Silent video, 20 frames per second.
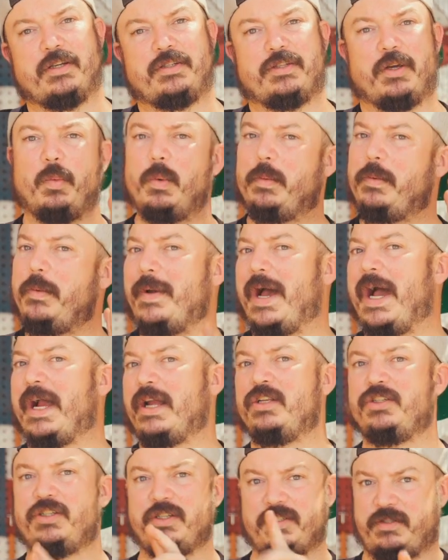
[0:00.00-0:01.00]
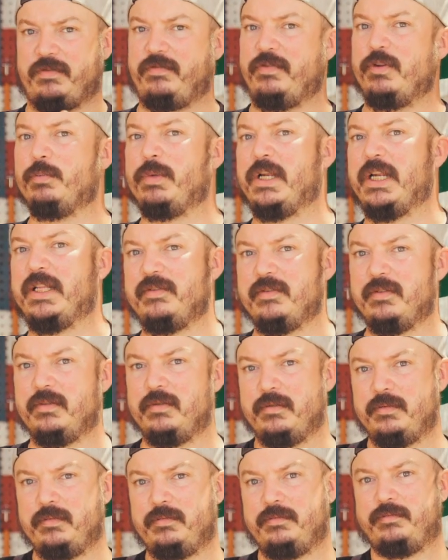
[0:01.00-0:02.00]
So we'll be back in just a few minutes.
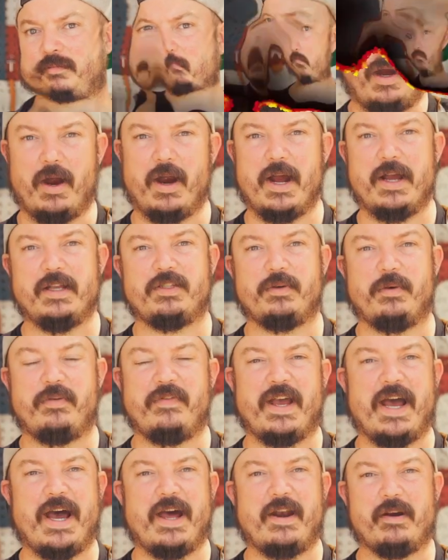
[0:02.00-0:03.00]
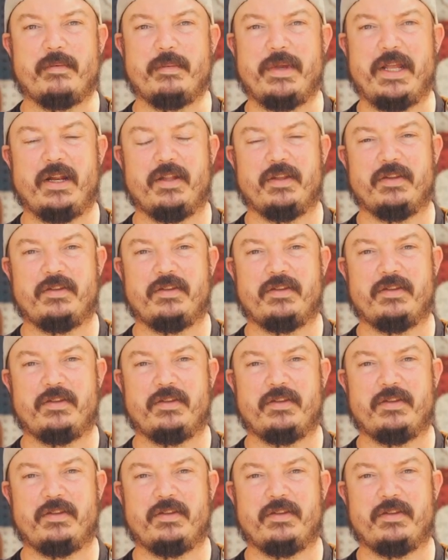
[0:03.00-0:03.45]
All right, so we've had our meat on the